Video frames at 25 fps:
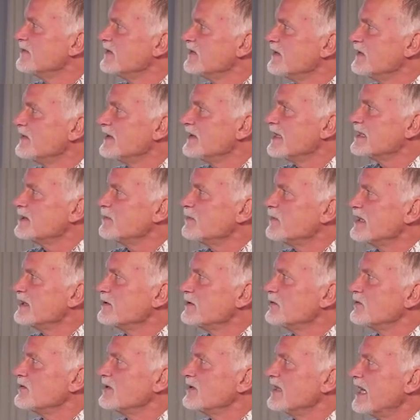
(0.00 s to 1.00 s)
with respect
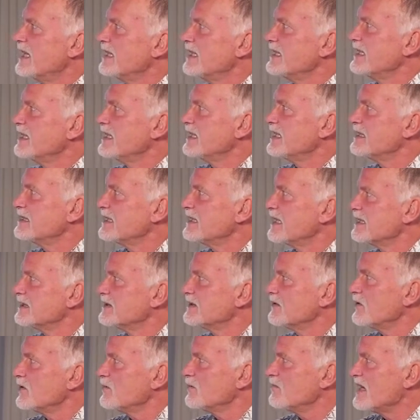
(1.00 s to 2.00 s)
to Galilean
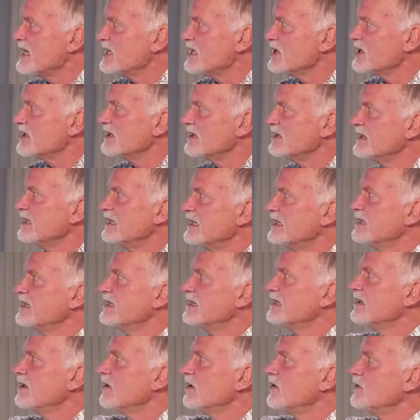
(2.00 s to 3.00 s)
transformation in
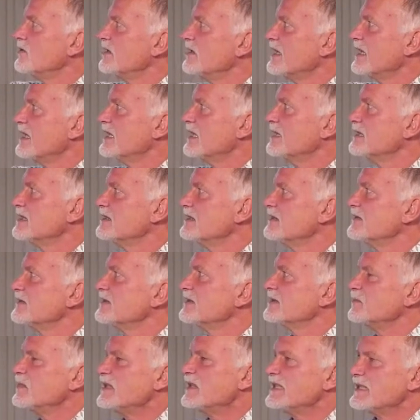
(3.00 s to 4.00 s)
the low relative
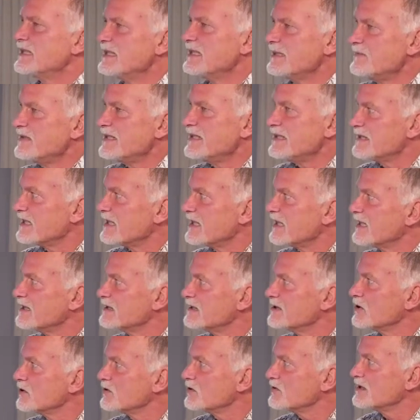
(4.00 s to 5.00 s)
speed limit, right?
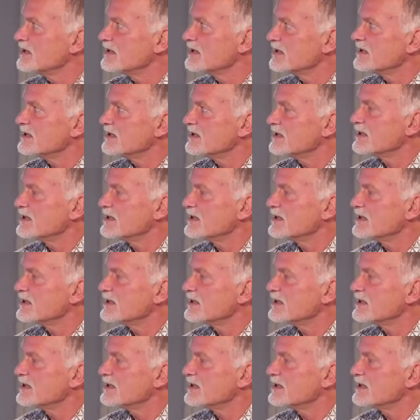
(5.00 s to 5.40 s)
So this is,